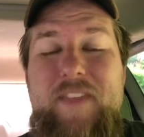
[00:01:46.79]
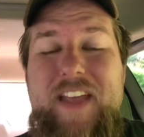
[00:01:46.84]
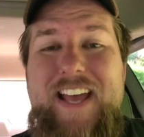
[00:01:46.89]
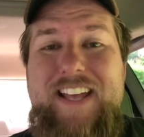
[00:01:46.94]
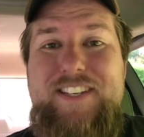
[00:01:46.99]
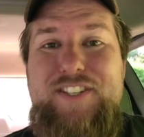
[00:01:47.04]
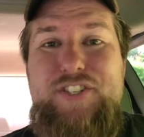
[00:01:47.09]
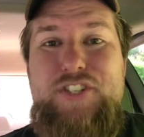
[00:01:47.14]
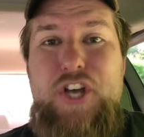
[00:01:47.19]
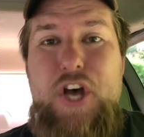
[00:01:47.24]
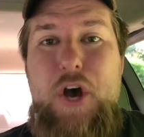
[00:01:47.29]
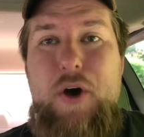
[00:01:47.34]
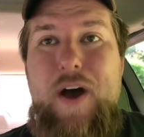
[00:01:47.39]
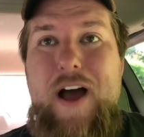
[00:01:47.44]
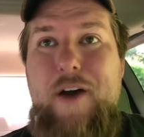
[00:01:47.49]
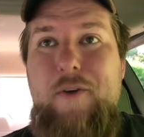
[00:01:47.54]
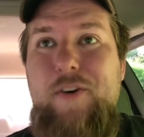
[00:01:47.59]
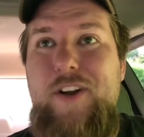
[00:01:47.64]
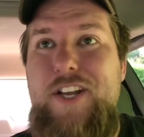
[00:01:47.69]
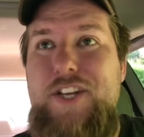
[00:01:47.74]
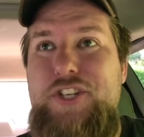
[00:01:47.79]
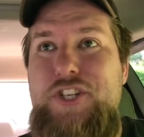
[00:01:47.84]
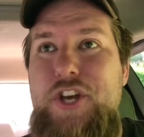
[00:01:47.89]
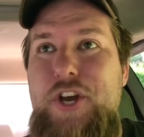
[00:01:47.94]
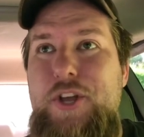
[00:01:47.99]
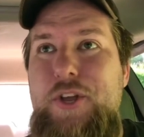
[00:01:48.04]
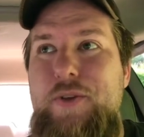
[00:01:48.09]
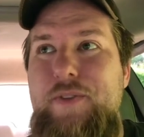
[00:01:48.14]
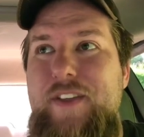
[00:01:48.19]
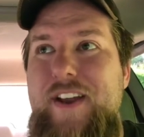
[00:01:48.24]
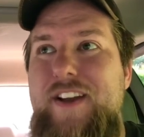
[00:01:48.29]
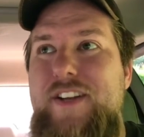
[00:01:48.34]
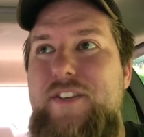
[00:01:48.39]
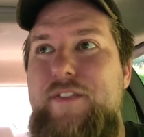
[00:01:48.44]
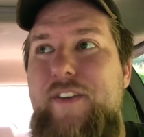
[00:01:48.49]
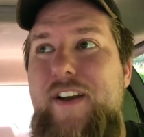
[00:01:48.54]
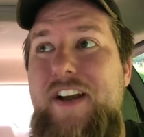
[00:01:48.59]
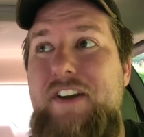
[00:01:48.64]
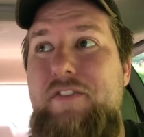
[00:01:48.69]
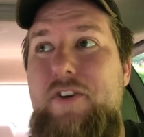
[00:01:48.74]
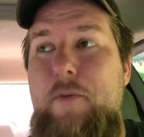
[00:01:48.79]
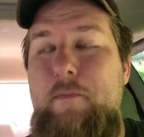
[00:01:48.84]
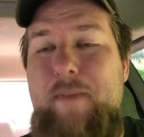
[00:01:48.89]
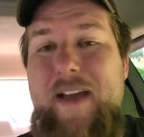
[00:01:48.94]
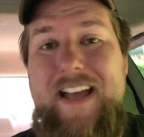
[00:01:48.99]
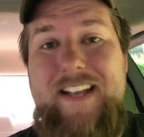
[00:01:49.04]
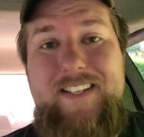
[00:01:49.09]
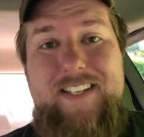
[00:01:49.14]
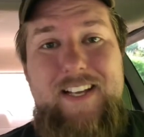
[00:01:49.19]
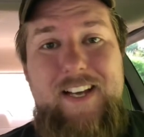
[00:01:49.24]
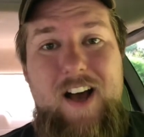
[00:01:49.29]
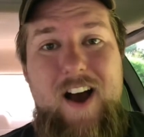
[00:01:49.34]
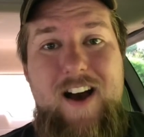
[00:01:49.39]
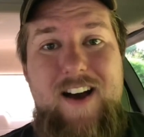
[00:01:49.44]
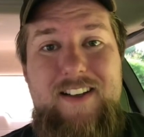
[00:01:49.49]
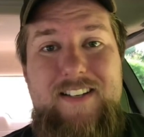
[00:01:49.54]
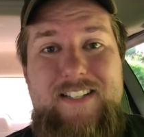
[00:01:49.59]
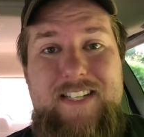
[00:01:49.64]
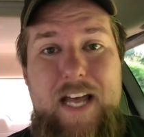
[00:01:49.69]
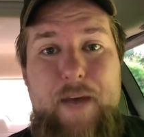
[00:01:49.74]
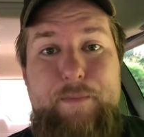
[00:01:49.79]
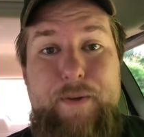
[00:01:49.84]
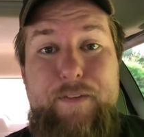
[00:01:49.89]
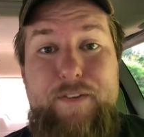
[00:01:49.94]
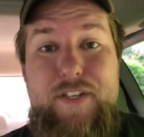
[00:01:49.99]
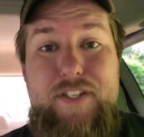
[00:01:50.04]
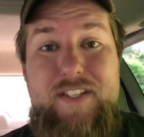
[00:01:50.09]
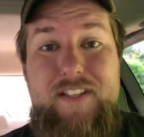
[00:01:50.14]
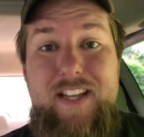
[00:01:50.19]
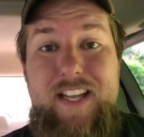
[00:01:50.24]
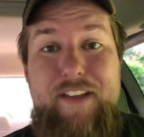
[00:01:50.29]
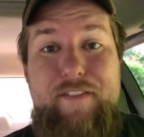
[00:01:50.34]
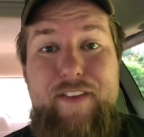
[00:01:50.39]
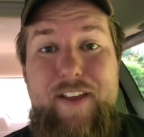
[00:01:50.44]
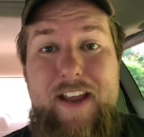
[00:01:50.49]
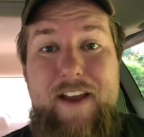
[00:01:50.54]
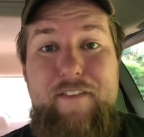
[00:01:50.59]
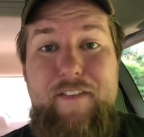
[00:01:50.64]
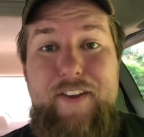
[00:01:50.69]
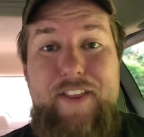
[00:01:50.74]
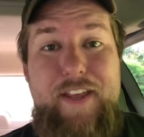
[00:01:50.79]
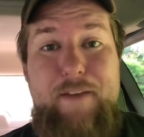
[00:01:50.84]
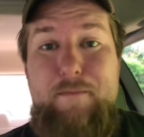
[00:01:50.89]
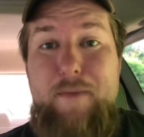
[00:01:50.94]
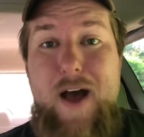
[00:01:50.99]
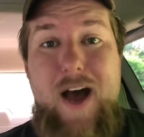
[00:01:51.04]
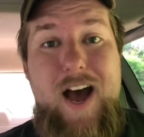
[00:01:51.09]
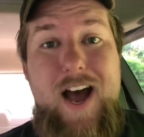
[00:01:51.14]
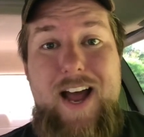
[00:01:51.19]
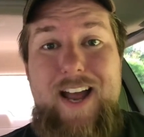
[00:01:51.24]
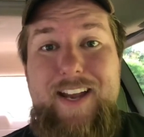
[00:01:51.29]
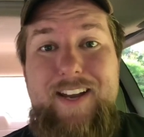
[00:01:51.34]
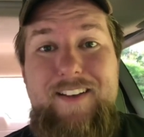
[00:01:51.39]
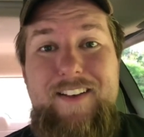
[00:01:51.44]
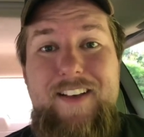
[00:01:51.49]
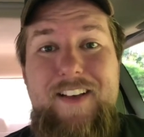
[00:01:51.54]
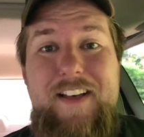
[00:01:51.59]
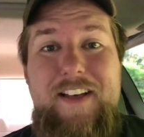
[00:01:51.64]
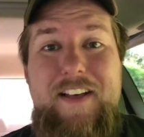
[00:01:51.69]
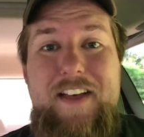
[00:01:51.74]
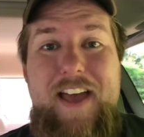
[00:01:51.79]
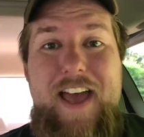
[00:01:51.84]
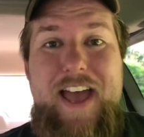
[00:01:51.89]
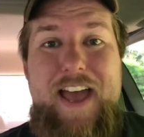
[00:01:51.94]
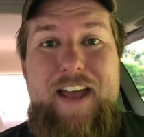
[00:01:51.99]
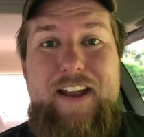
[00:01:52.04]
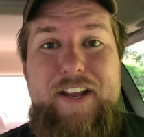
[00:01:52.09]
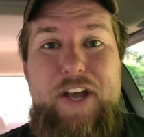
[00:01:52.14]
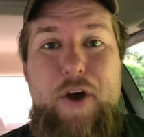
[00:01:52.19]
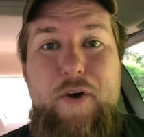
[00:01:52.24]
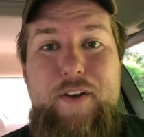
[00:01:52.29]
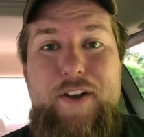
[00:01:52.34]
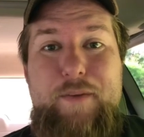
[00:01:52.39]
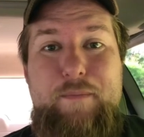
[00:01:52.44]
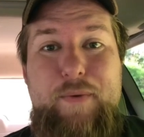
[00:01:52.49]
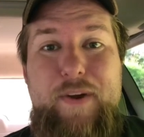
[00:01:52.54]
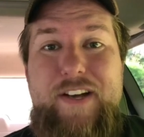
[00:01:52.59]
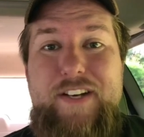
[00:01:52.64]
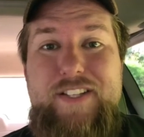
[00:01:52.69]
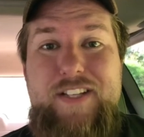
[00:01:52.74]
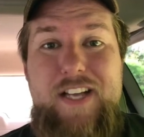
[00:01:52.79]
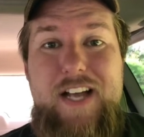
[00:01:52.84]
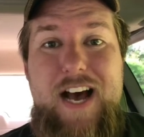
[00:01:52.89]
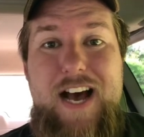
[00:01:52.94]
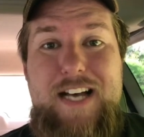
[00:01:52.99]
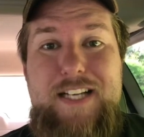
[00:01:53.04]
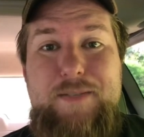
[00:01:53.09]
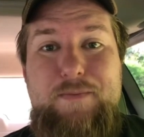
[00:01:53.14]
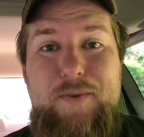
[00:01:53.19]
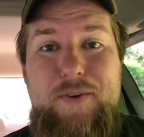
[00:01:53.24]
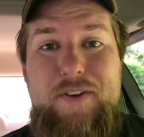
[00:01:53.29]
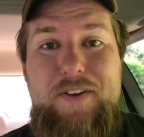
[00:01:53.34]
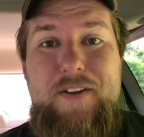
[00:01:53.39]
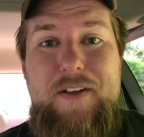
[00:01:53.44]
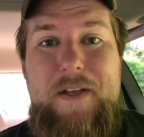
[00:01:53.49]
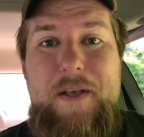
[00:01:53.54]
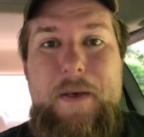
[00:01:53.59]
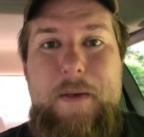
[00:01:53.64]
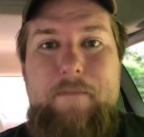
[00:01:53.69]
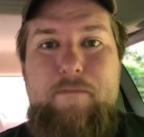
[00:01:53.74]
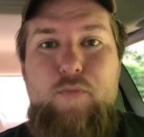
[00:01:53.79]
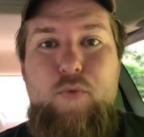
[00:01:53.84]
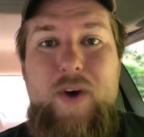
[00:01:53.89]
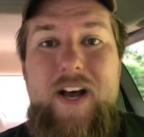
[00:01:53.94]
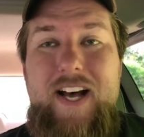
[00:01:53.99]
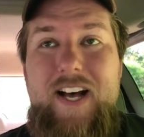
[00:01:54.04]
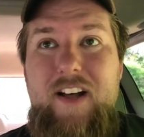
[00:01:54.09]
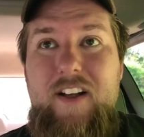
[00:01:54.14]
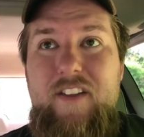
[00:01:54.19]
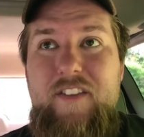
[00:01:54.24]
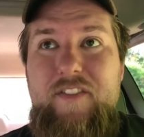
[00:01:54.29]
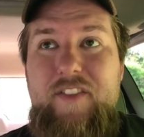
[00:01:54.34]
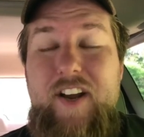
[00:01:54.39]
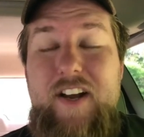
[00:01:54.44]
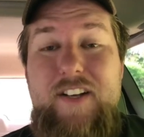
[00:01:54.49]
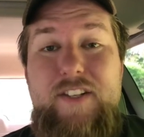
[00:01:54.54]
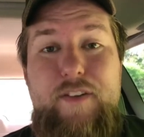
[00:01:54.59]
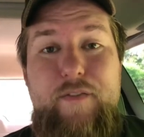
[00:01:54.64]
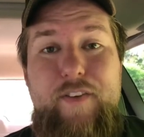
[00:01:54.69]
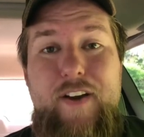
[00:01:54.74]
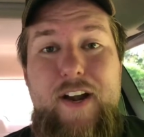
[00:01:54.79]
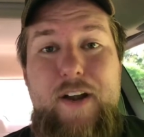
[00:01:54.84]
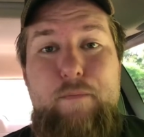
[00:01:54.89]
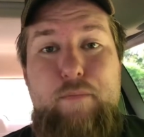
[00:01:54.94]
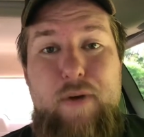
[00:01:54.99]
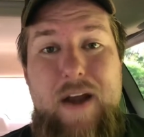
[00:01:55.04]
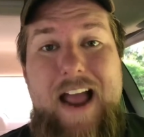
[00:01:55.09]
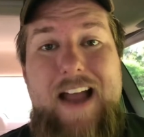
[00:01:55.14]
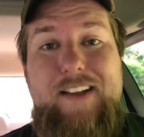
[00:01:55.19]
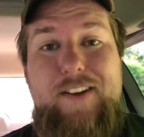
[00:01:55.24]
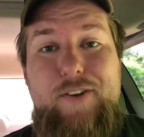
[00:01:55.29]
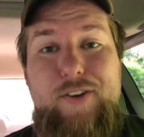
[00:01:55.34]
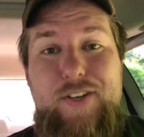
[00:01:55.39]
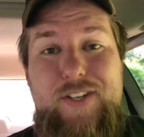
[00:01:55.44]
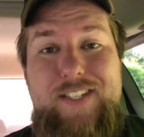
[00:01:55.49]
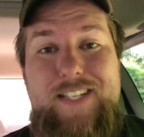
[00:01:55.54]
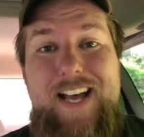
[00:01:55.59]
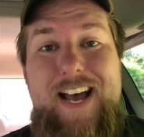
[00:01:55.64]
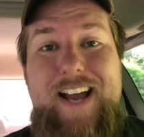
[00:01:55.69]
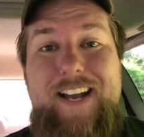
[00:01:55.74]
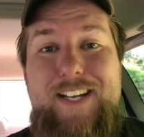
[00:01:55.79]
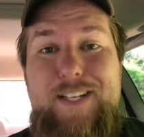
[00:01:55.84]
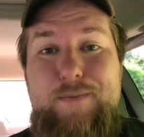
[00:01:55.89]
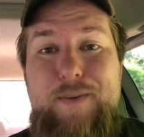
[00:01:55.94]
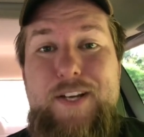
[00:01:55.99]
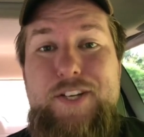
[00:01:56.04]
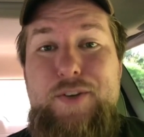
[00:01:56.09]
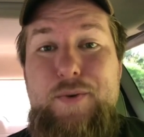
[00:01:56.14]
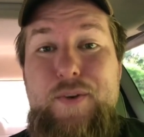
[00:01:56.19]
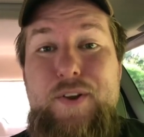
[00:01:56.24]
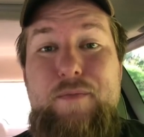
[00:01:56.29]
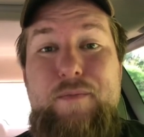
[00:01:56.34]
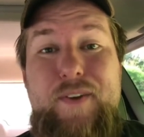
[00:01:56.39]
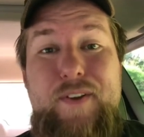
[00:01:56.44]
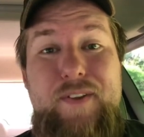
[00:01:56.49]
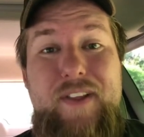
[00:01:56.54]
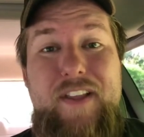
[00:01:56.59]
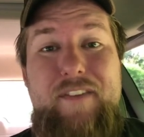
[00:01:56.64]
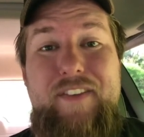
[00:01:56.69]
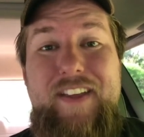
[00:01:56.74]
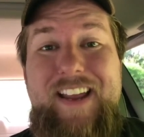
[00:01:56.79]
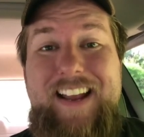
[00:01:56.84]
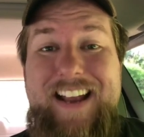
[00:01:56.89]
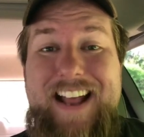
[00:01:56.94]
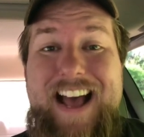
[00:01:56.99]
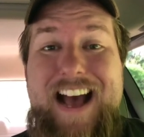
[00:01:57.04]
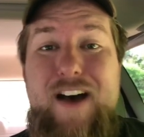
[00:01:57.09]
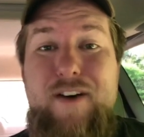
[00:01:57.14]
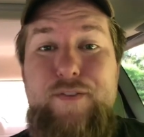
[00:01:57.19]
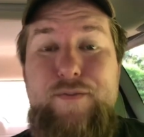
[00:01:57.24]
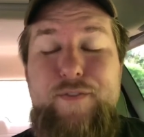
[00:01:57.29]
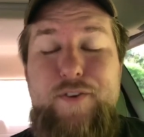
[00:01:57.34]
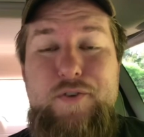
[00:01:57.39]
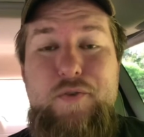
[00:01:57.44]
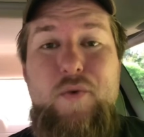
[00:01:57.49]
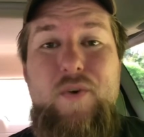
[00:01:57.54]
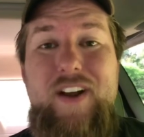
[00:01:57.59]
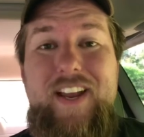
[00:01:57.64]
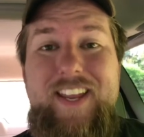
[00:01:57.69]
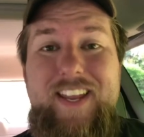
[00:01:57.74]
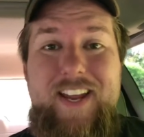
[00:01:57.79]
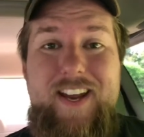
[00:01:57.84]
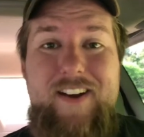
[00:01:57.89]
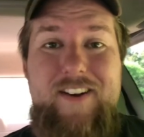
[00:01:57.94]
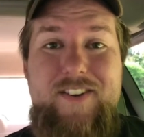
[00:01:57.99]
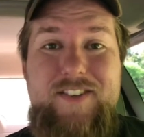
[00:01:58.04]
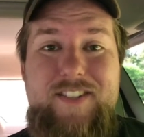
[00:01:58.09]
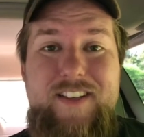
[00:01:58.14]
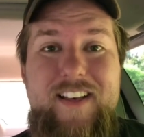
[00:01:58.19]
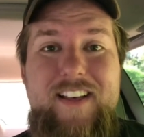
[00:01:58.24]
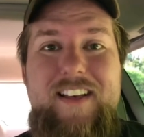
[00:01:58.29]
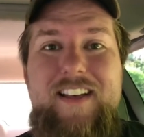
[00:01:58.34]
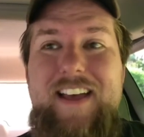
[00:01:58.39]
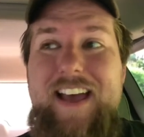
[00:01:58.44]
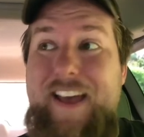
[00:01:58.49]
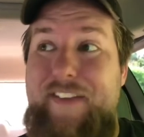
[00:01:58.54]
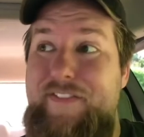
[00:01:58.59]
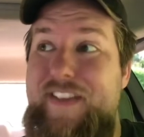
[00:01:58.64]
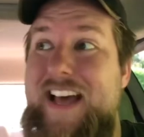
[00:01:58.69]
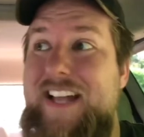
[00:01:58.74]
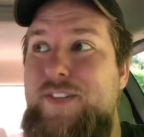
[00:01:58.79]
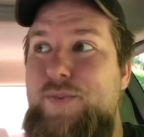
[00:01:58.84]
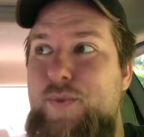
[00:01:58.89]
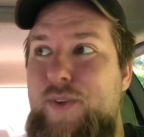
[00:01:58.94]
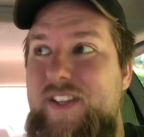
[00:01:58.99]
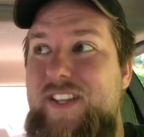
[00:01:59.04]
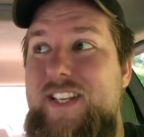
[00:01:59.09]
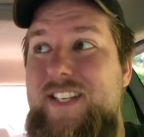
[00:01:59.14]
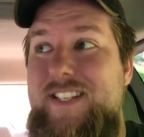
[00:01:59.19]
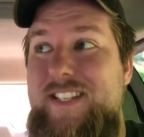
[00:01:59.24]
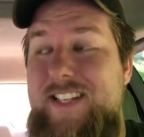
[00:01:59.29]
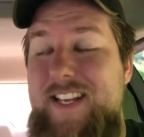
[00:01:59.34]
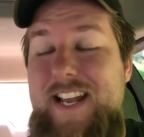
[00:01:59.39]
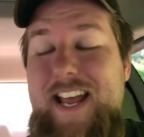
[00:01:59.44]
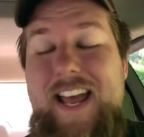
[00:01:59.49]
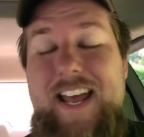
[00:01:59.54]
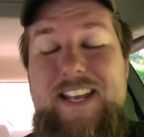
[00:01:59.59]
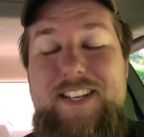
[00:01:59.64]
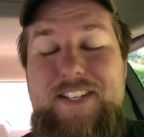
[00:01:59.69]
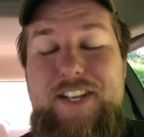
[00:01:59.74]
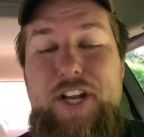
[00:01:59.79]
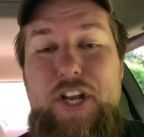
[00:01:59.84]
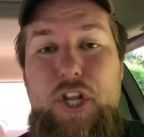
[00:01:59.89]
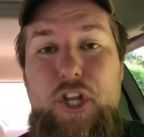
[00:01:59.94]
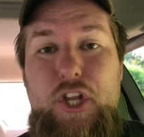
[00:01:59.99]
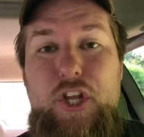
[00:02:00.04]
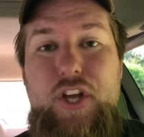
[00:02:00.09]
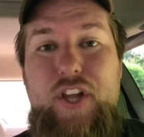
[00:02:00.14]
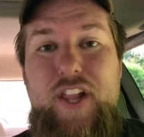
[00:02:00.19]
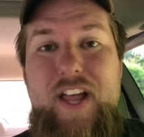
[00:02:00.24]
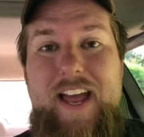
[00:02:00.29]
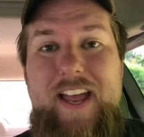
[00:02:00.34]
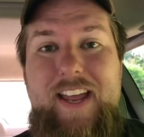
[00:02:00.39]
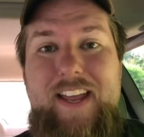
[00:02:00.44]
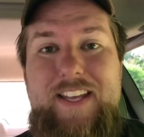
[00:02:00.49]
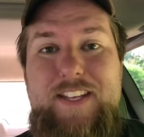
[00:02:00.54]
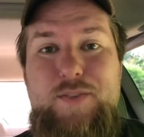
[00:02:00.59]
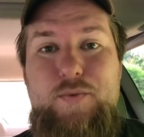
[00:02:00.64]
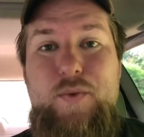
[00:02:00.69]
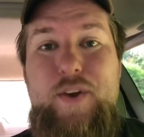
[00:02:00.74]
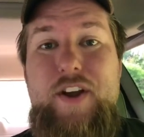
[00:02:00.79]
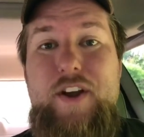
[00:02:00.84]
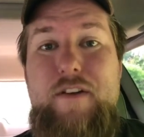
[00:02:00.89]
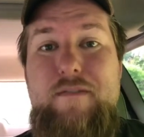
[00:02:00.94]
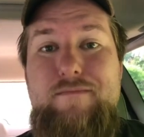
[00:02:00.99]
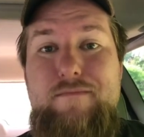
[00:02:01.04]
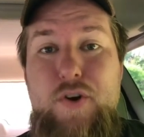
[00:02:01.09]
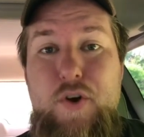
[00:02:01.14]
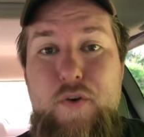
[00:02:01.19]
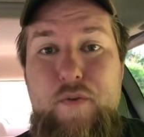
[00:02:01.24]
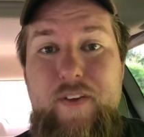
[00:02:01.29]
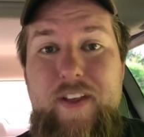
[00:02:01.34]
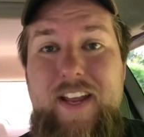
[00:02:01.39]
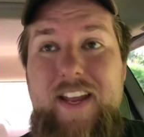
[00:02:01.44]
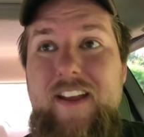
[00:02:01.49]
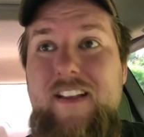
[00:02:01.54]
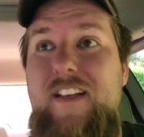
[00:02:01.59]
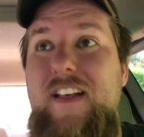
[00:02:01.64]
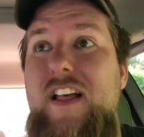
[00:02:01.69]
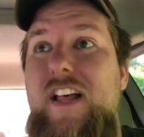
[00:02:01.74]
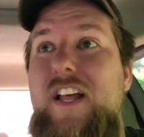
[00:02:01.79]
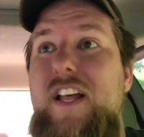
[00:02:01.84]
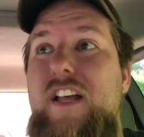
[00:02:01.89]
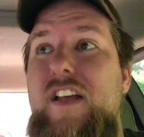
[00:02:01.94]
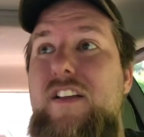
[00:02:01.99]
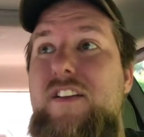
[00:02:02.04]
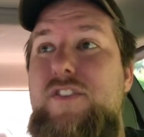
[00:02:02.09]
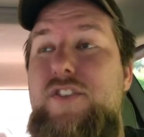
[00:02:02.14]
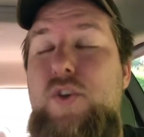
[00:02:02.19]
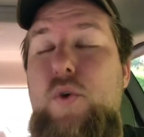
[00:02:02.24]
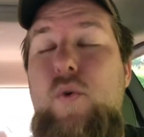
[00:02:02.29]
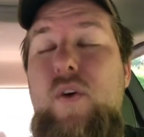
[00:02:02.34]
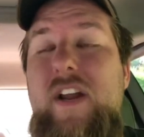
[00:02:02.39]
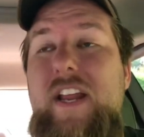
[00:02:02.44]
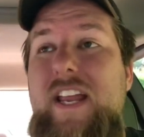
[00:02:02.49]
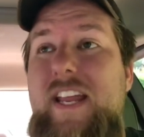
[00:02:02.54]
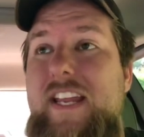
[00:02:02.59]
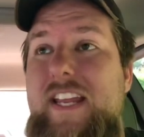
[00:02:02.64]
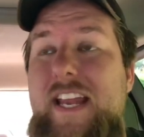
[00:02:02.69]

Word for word: And so I want to show you, there's a very romantic concept of just leaving everything behind and going to preach the gospel. Well, there's a very practical side, especially when you've been living in a house for 20 years. And that's what this today is going to look like, is we're moving 20